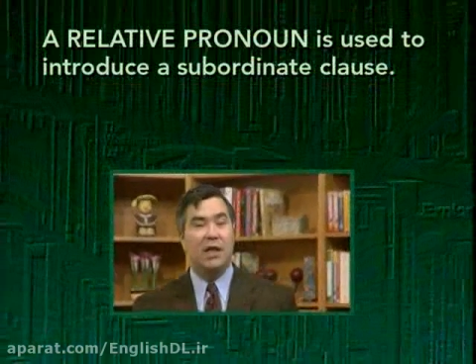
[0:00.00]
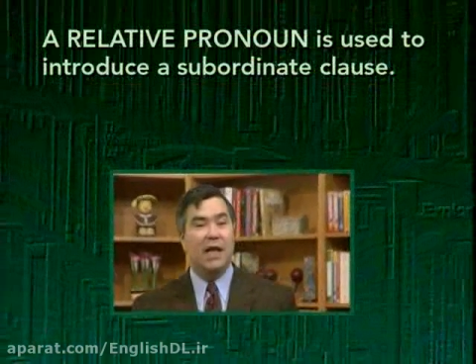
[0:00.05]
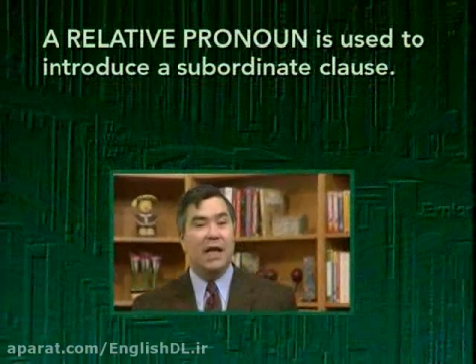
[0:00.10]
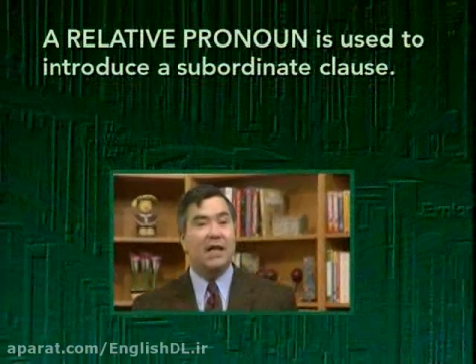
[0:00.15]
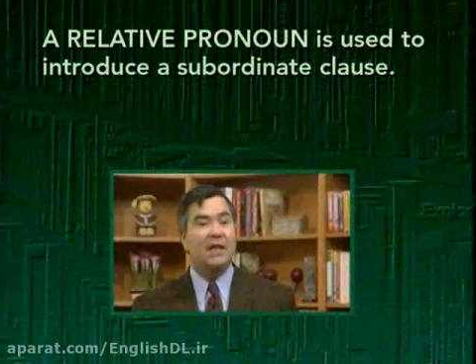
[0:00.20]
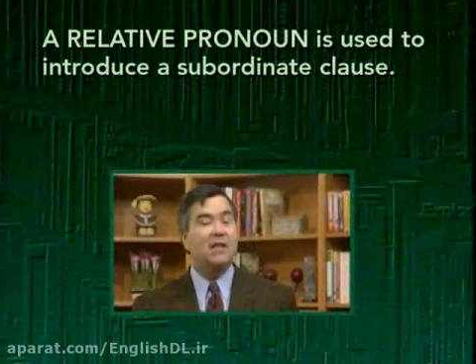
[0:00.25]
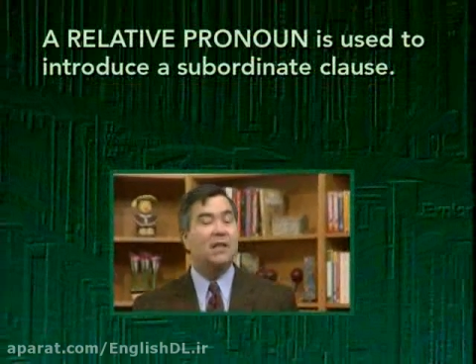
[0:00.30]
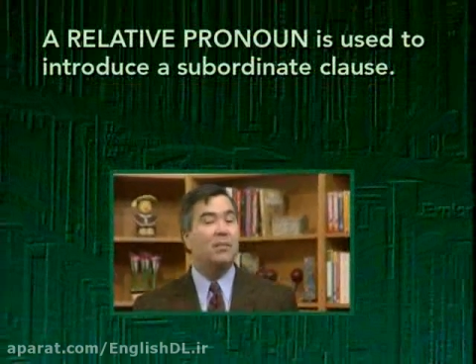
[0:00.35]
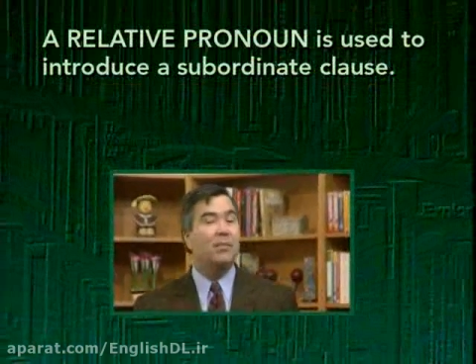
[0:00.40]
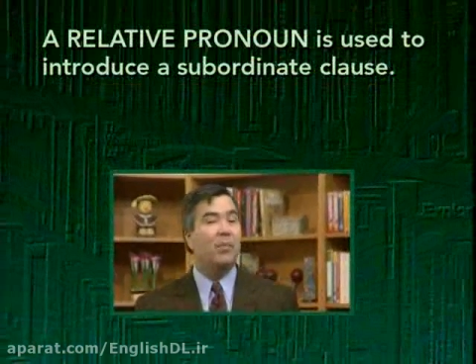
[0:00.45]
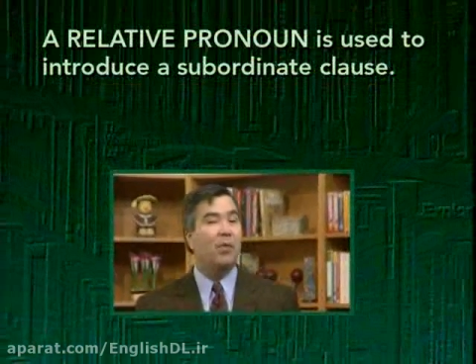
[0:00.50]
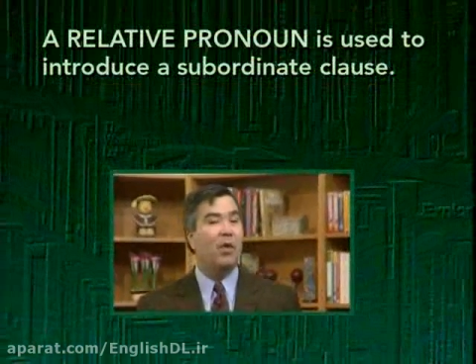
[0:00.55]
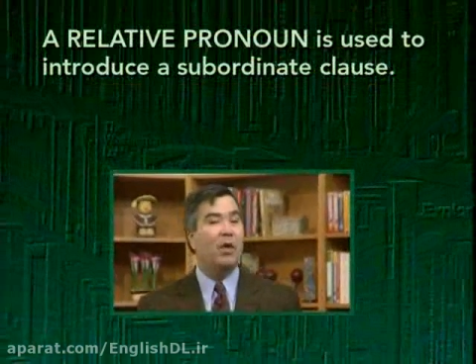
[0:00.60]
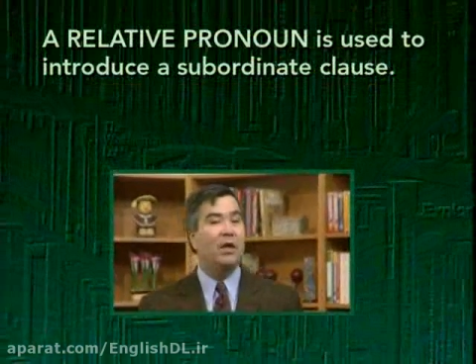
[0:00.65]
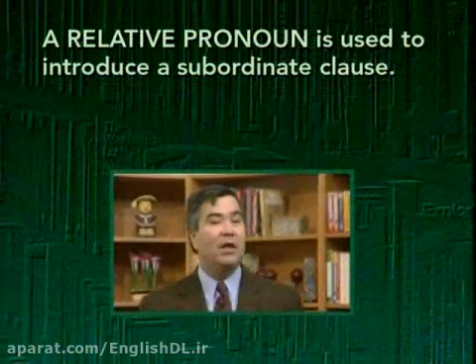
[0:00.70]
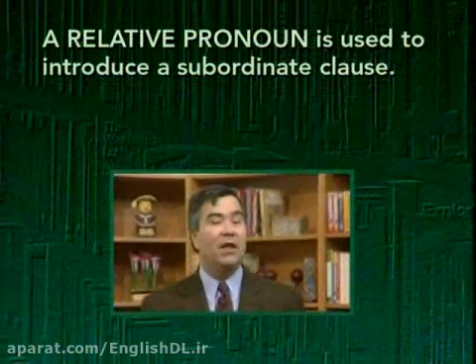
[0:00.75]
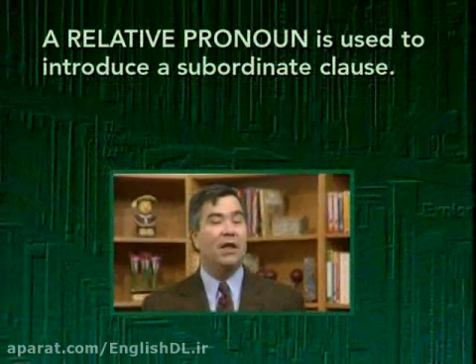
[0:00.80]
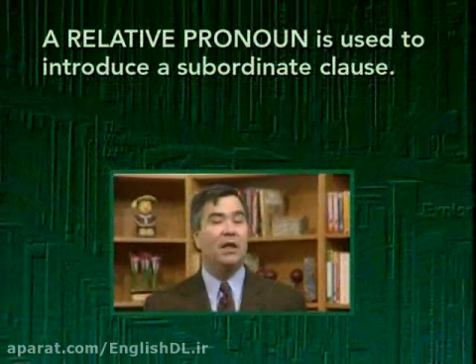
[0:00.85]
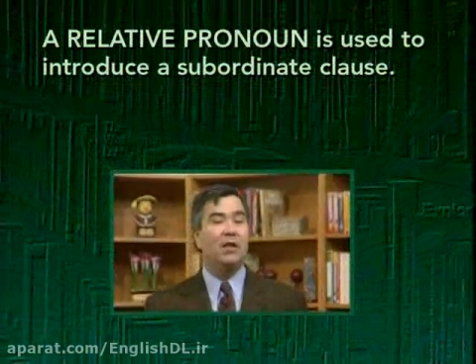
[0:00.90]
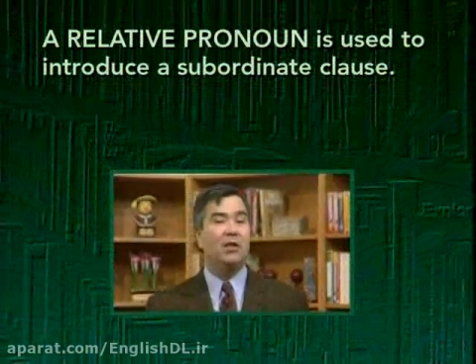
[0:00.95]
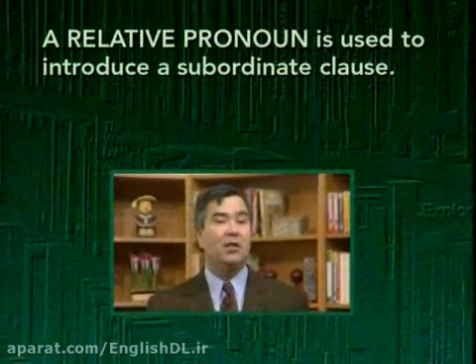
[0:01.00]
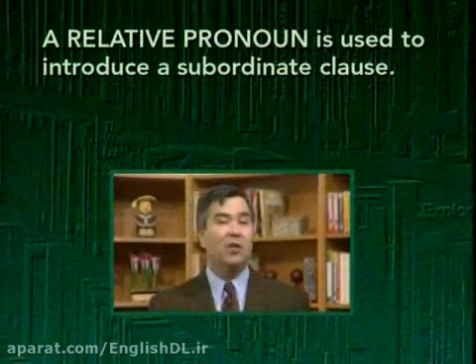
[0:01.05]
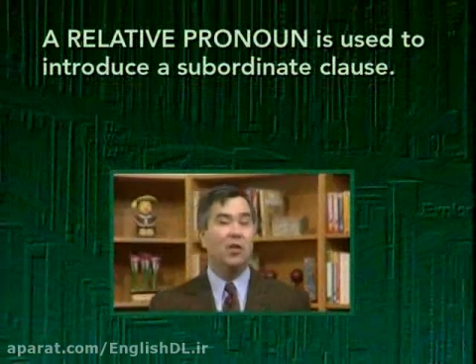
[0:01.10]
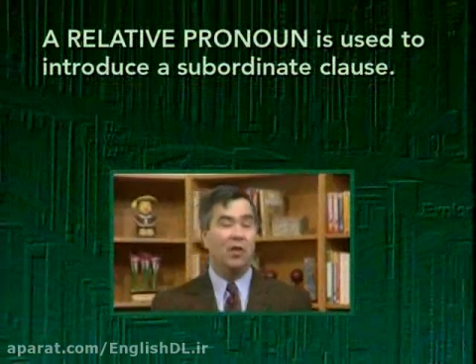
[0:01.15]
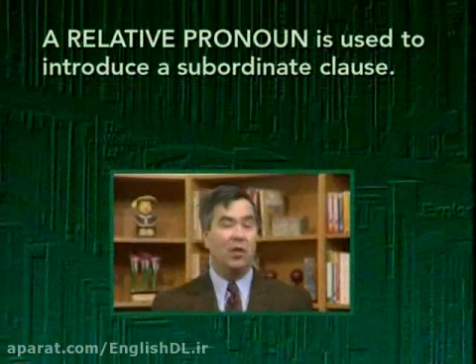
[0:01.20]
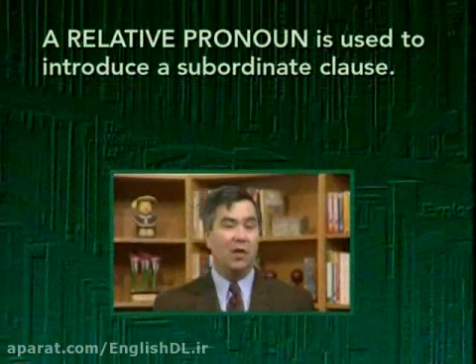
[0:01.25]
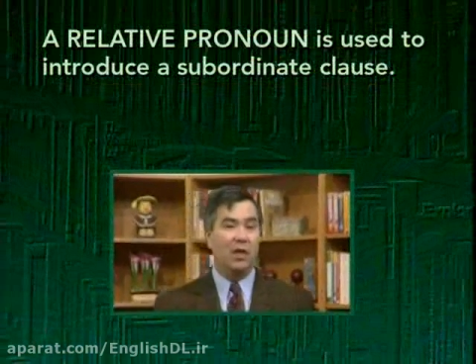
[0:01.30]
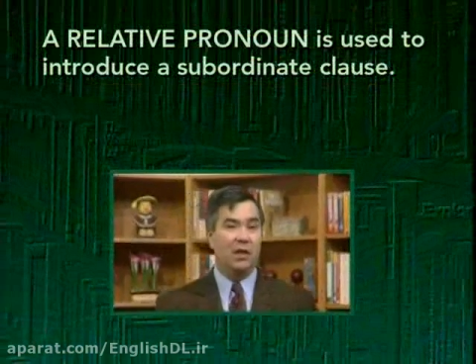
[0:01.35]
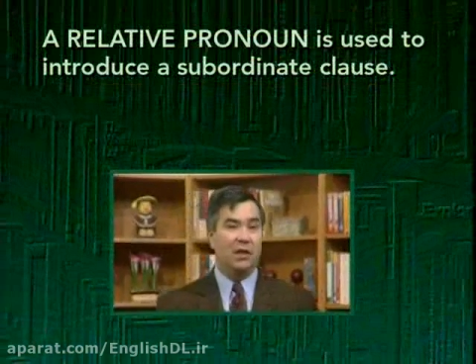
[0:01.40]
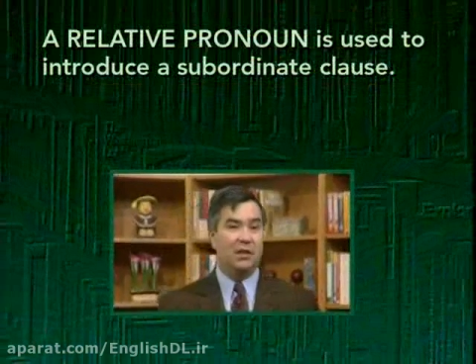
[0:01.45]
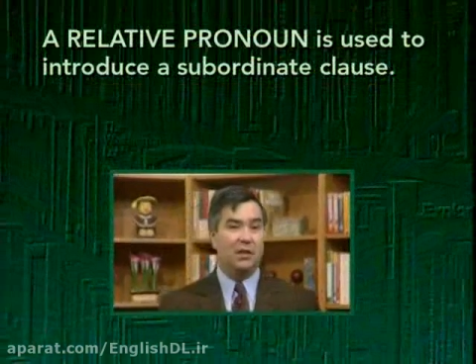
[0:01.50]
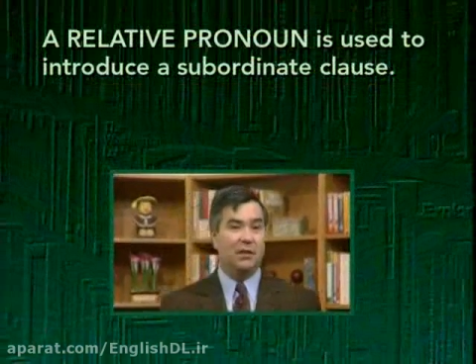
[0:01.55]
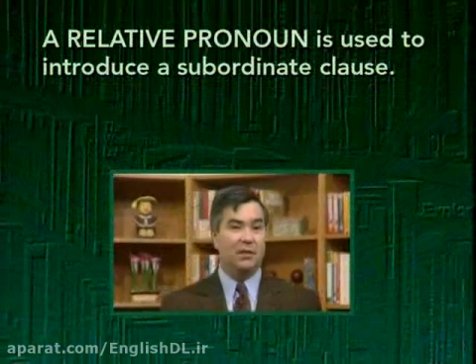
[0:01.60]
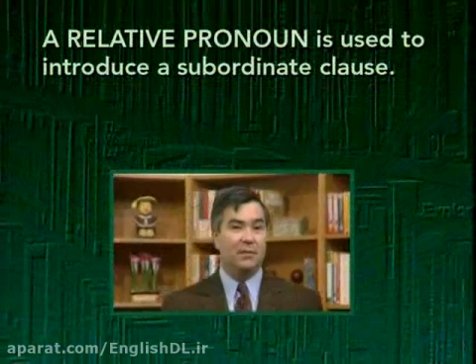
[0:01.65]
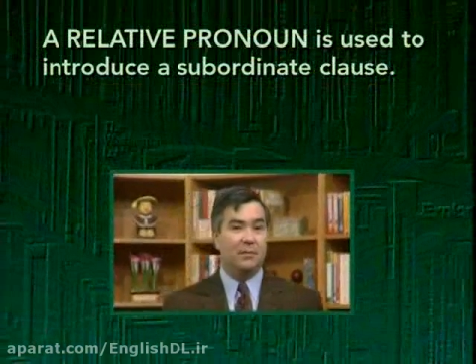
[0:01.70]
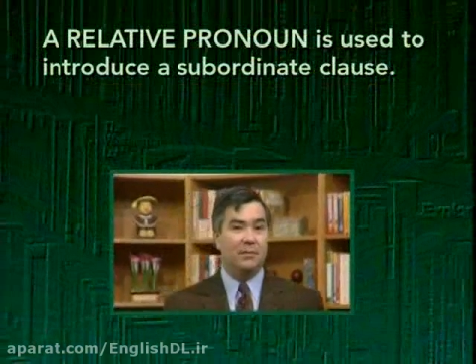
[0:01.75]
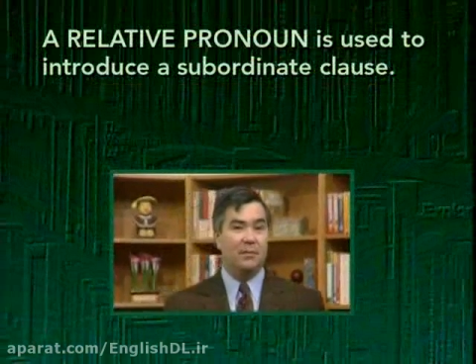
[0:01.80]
a subordinate clause.